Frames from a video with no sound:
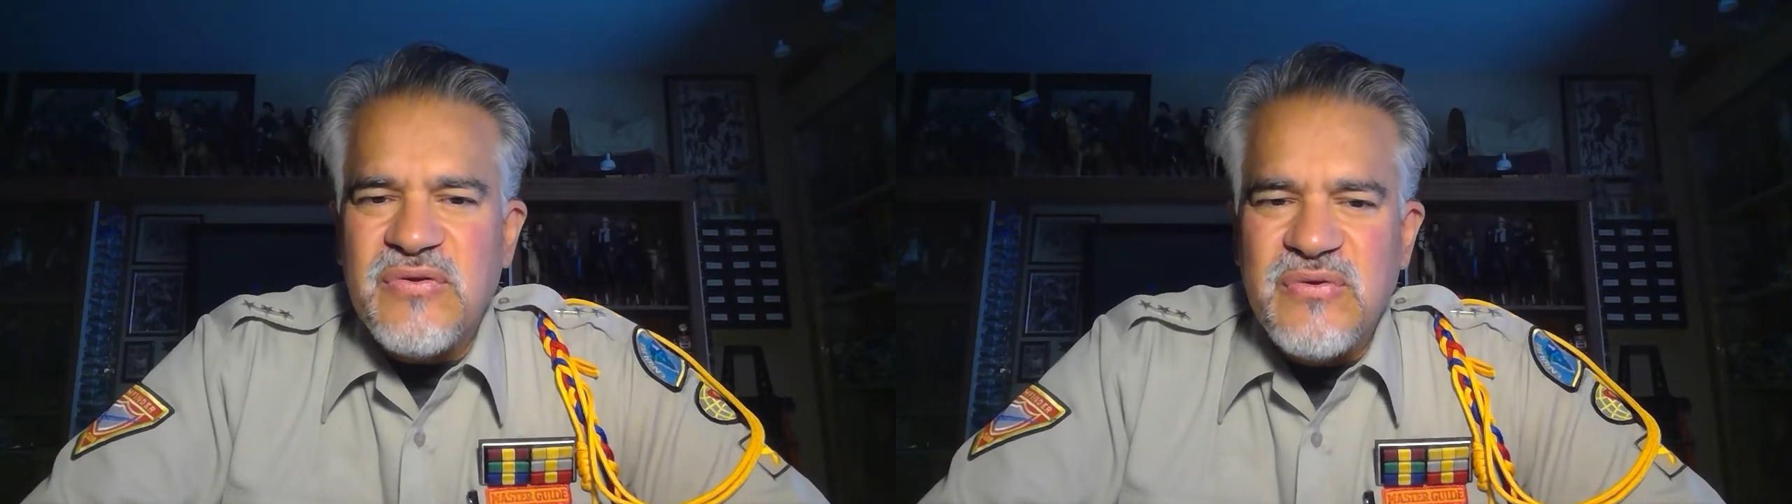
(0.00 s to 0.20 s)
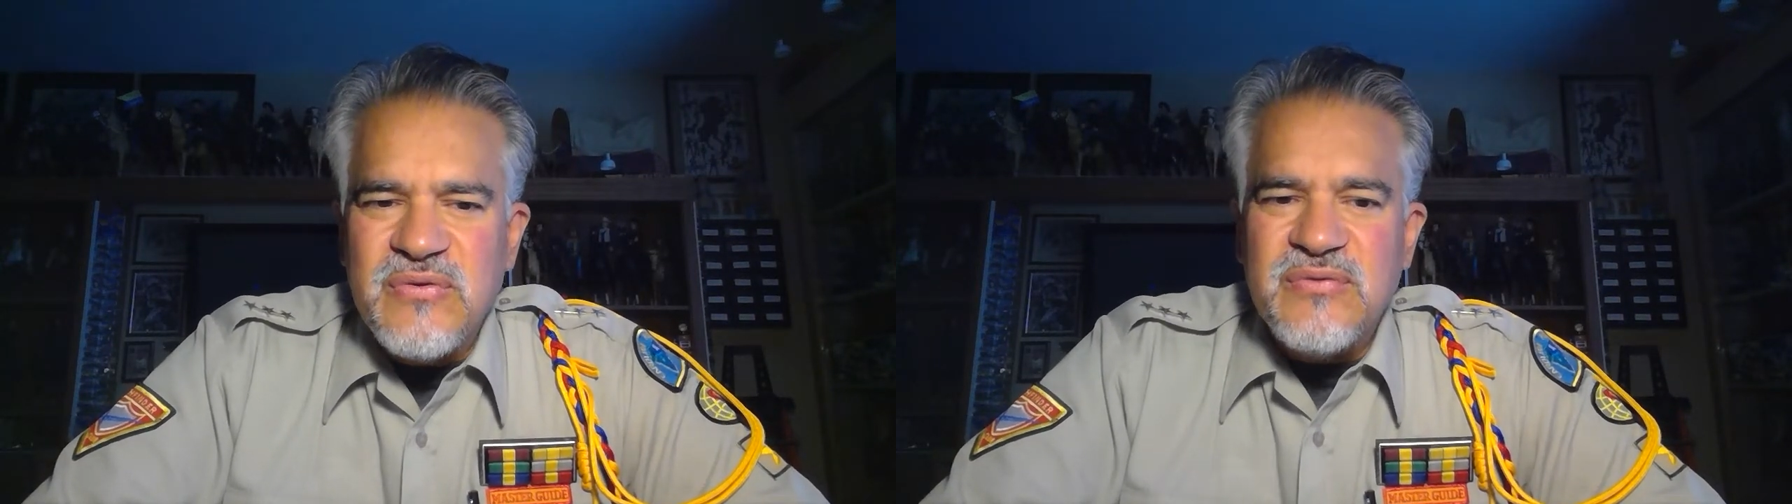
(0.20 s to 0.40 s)

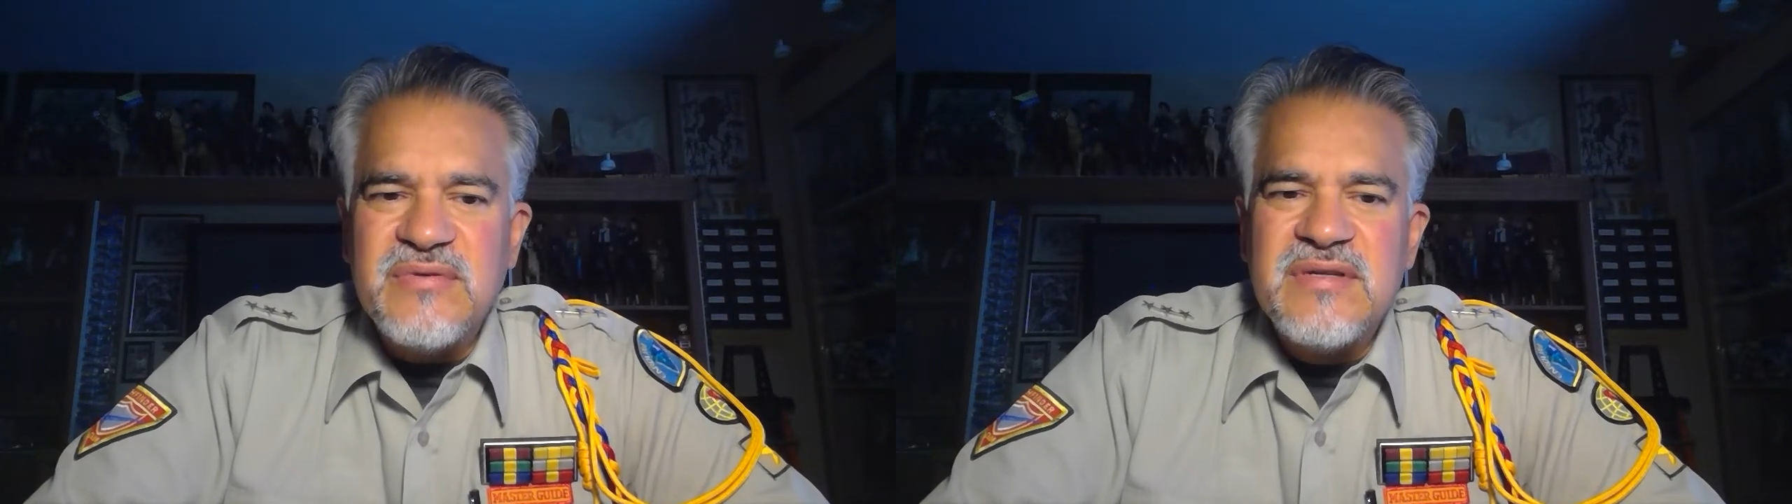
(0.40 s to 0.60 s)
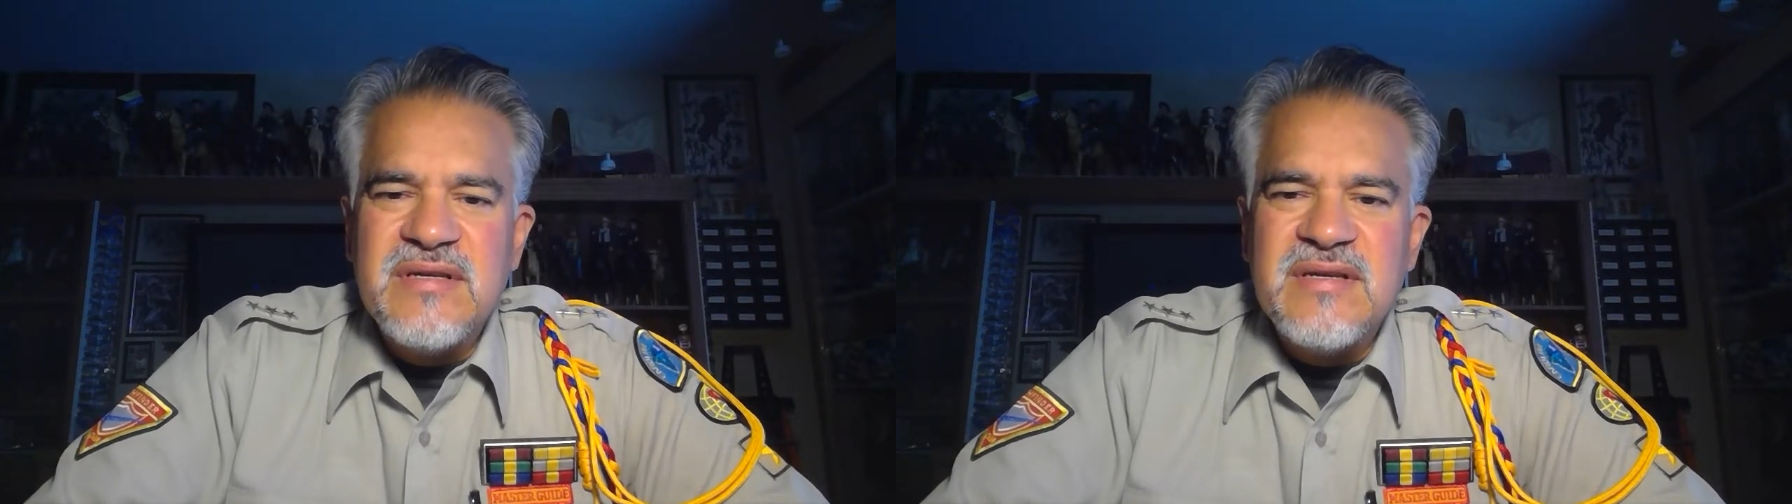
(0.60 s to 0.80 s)

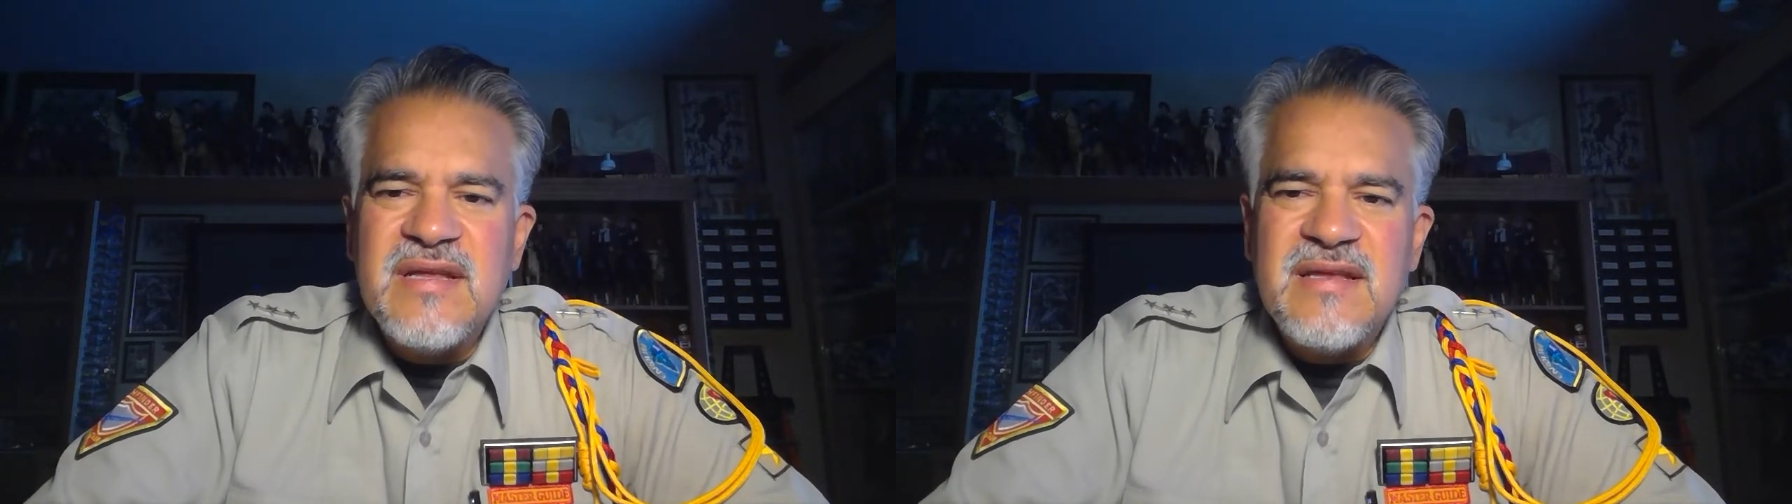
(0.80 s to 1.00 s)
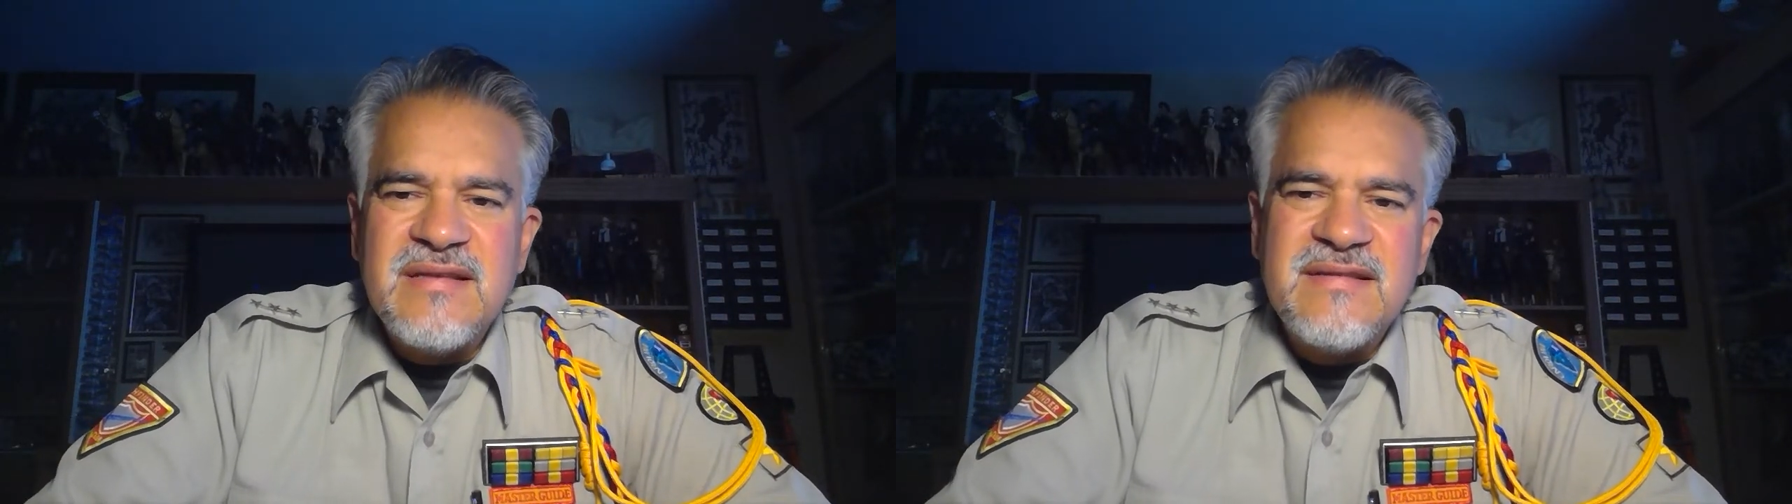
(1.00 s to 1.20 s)
soon.
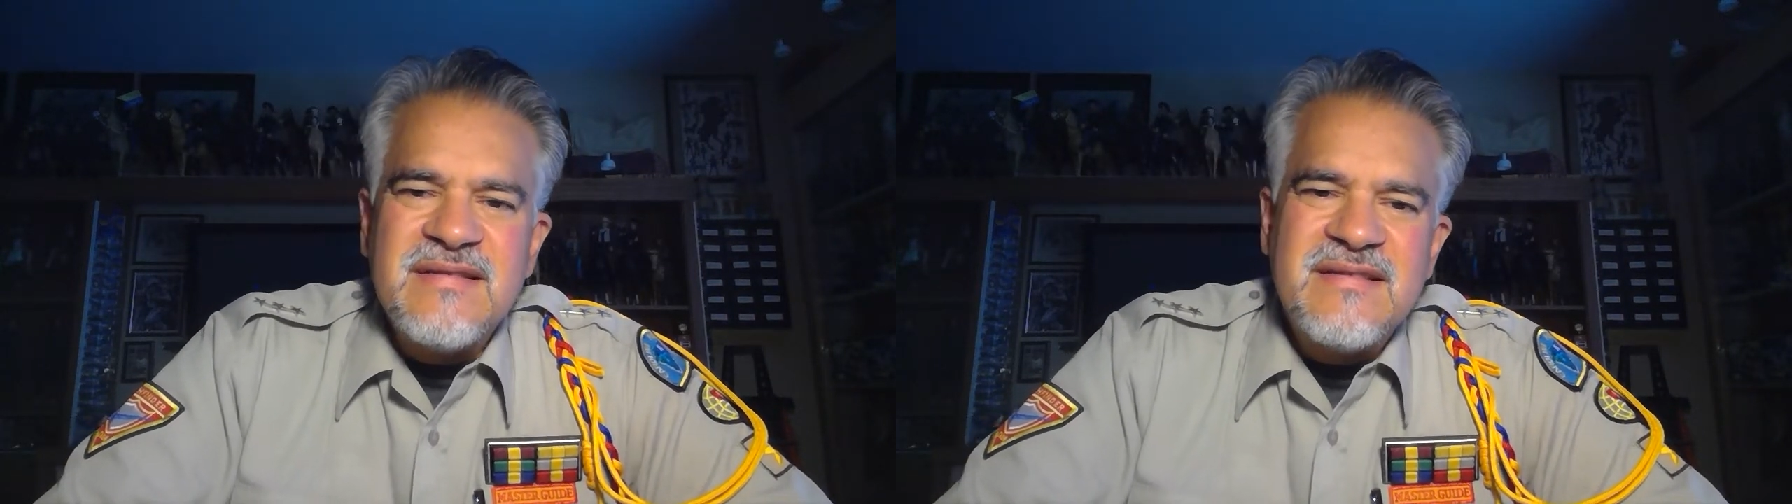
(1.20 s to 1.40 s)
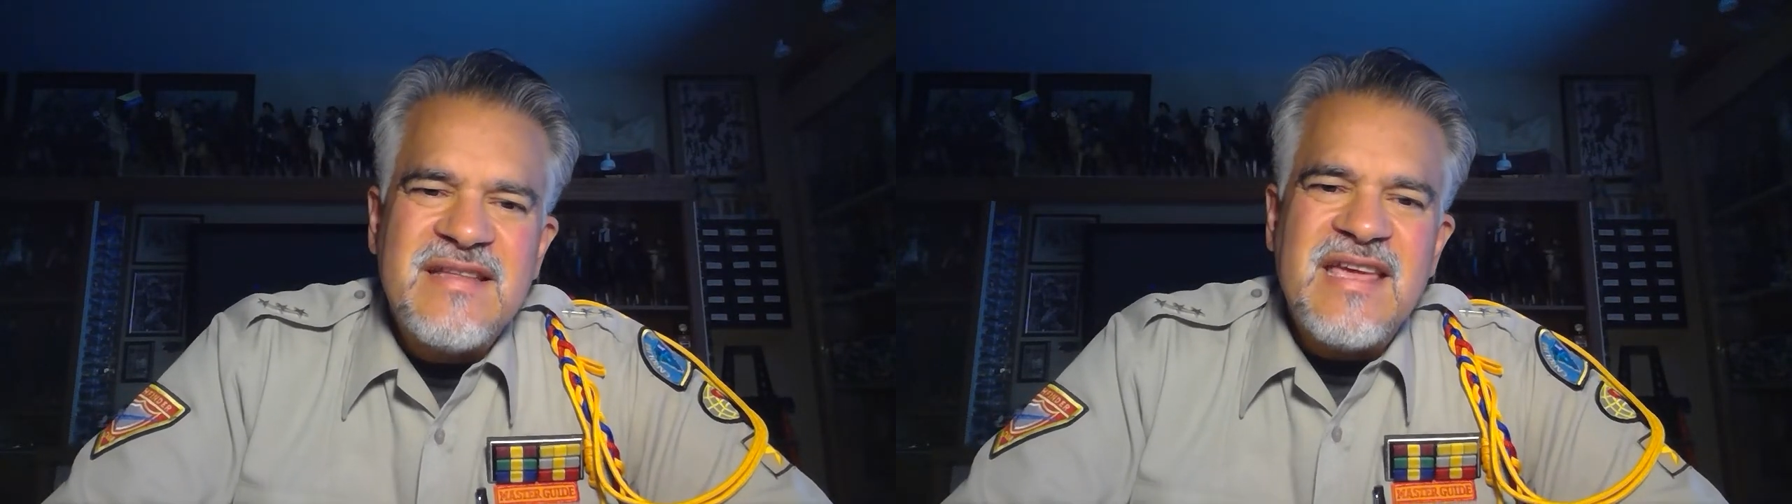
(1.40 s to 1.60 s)

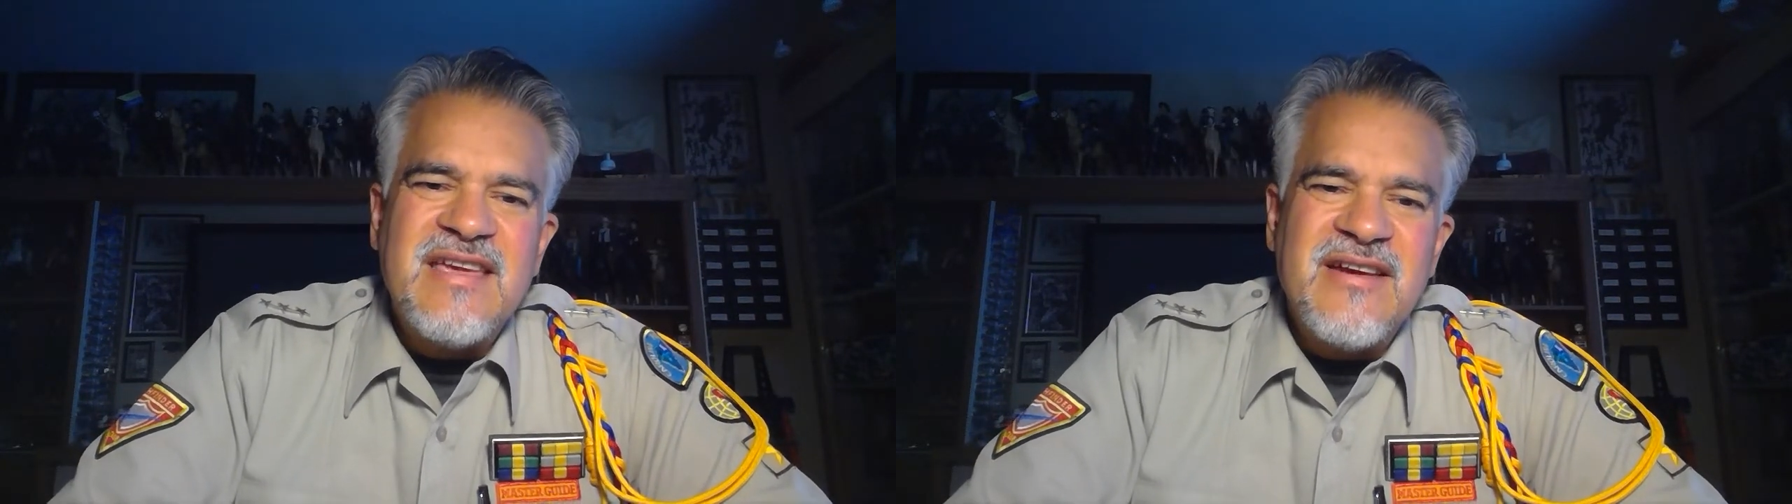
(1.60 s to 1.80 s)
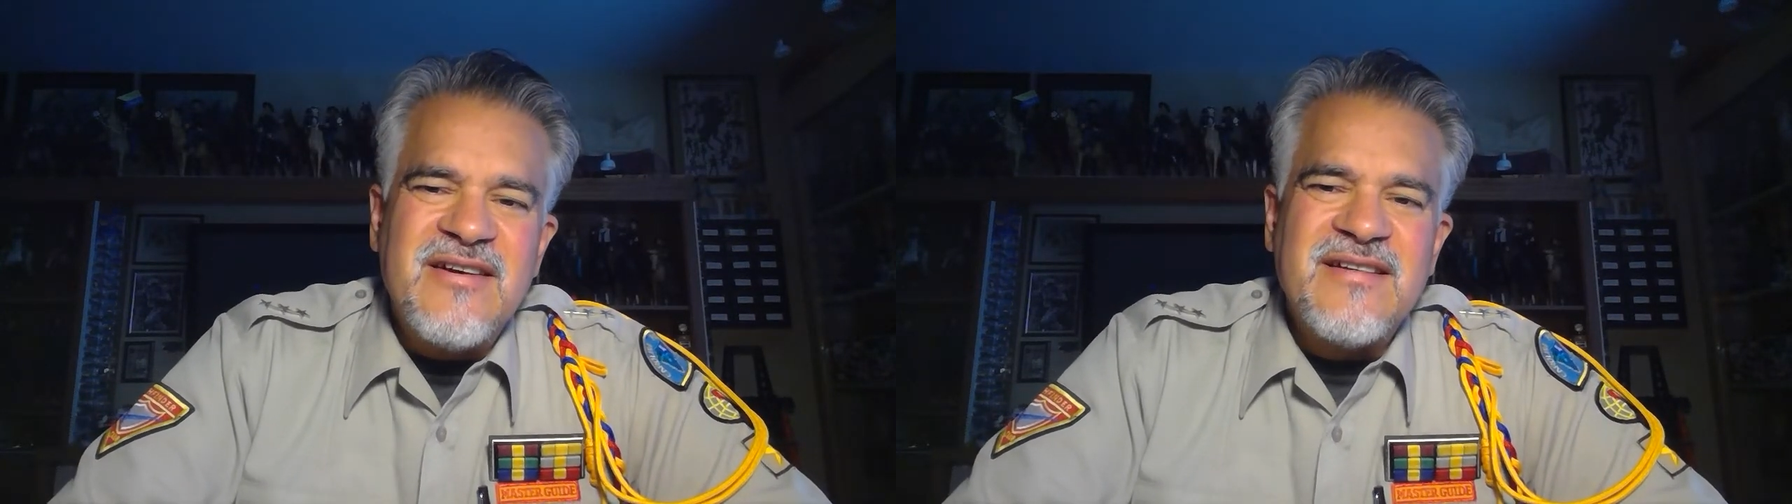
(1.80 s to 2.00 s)
Take
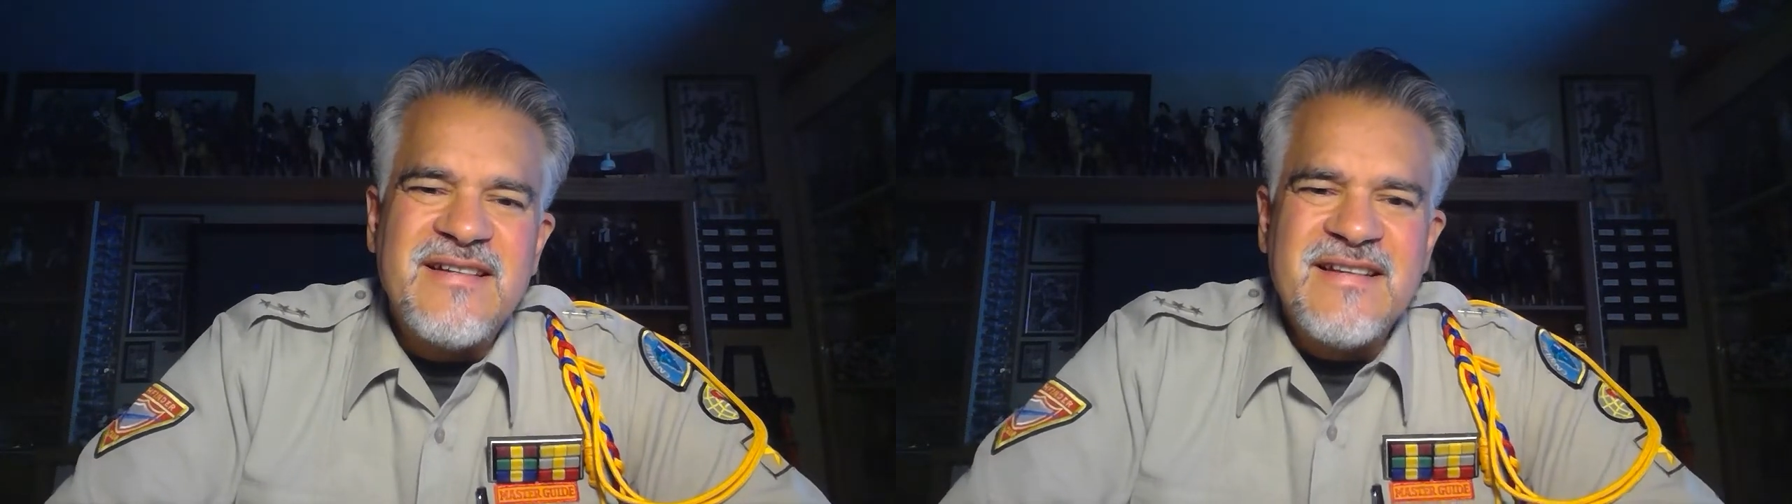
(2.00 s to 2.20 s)
care.